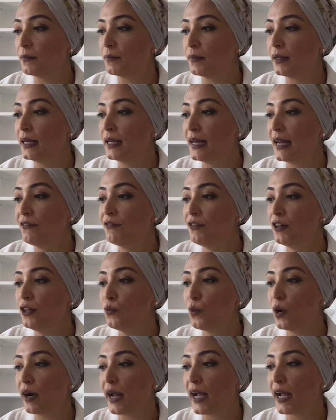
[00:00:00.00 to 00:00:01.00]
11
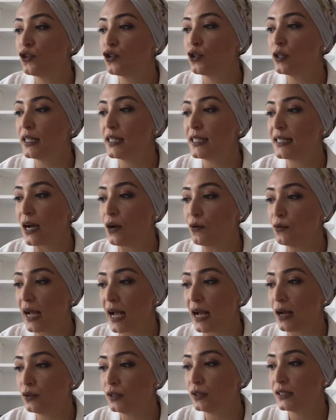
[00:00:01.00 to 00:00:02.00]
were actually
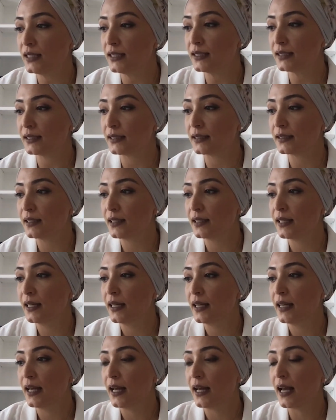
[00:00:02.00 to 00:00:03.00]
townhouses,
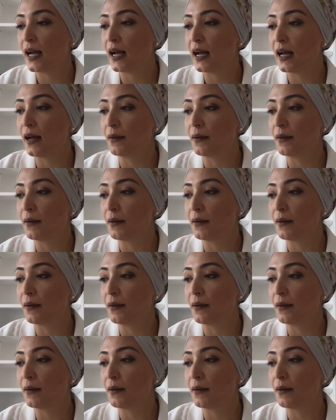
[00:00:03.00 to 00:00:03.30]
mm-hmm.